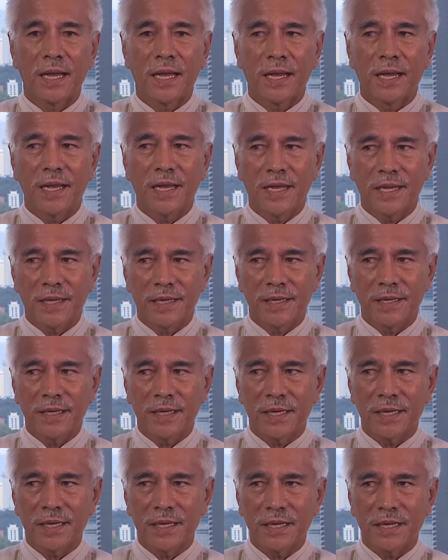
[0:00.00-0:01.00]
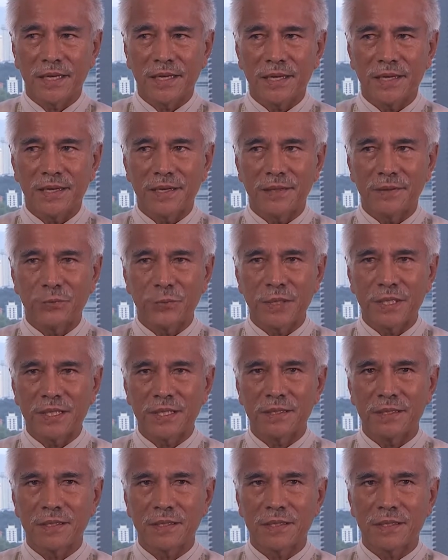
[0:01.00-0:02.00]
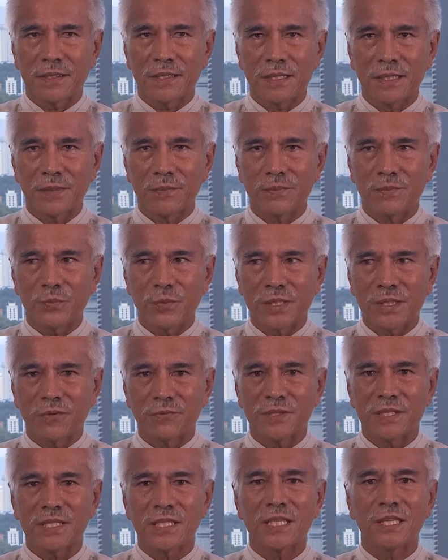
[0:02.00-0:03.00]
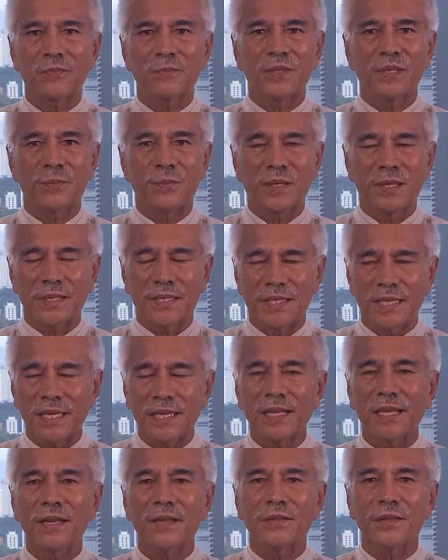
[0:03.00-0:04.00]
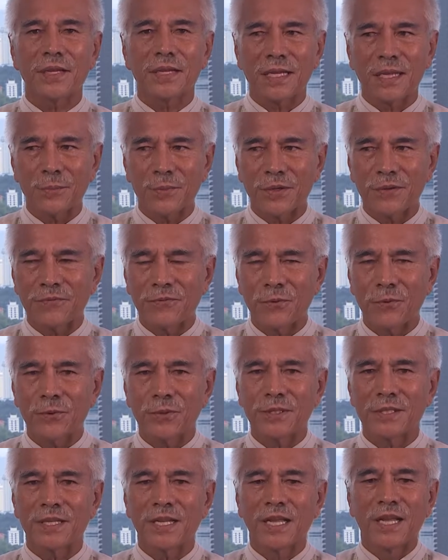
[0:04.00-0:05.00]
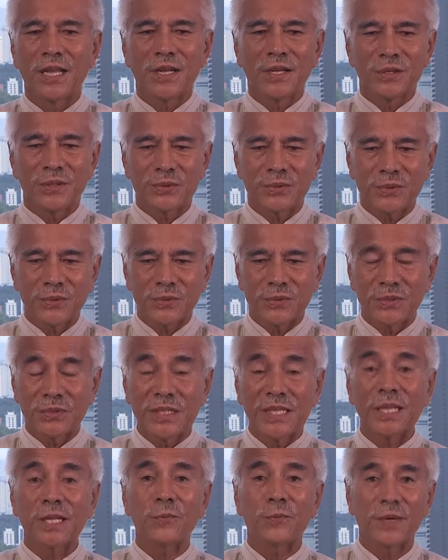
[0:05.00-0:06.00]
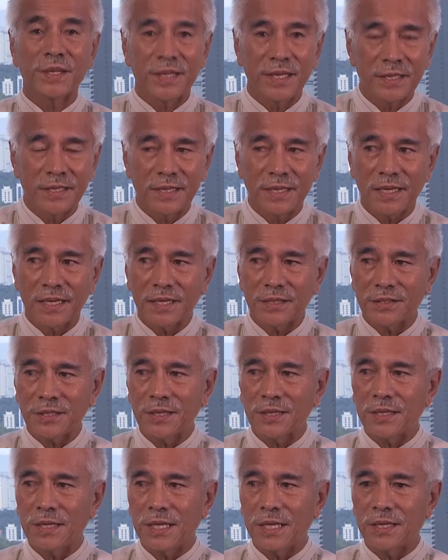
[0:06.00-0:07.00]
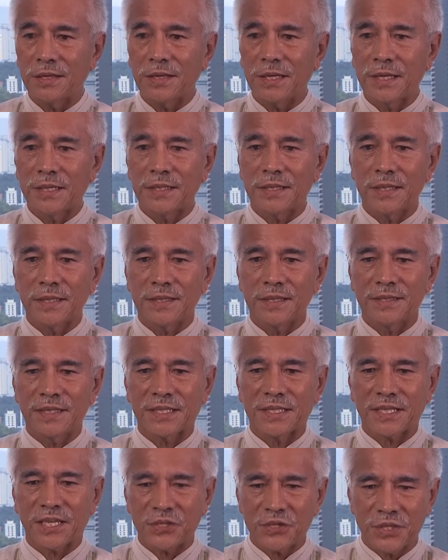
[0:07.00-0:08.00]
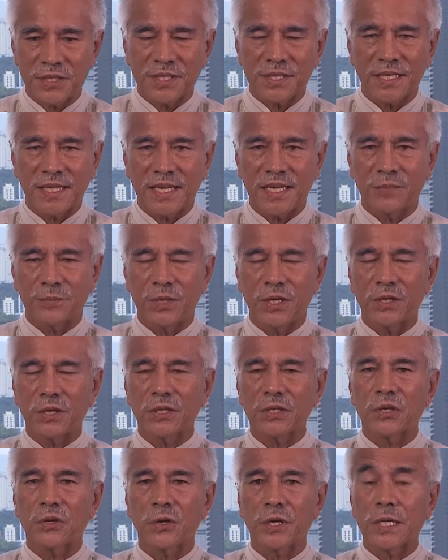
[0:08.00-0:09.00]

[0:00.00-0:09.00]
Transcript: And we don't seem to be seeing anything coming forward to deal with it. Certainly the discussions that had been ongoing,